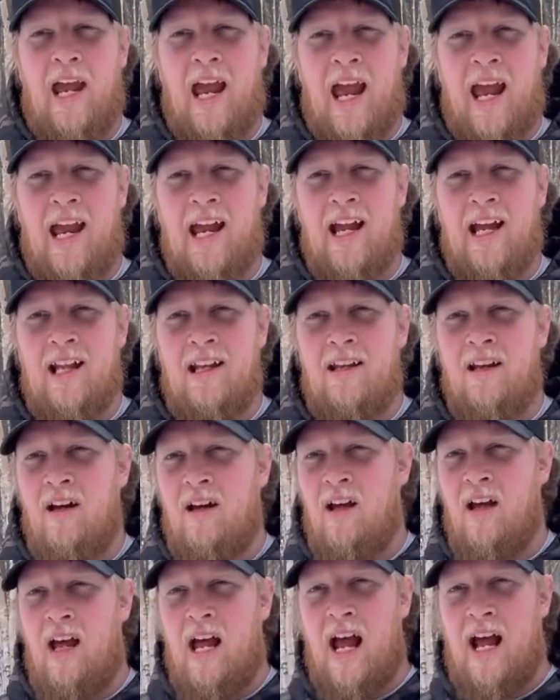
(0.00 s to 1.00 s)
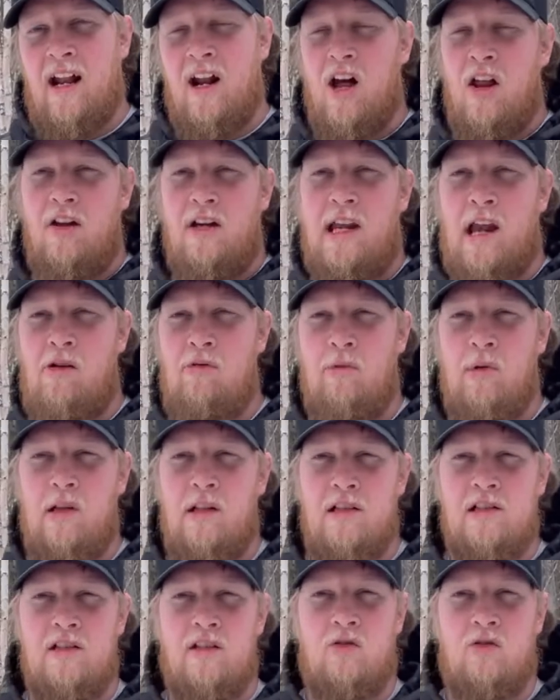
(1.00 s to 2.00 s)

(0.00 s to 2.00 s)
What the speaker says: and had other capabilities as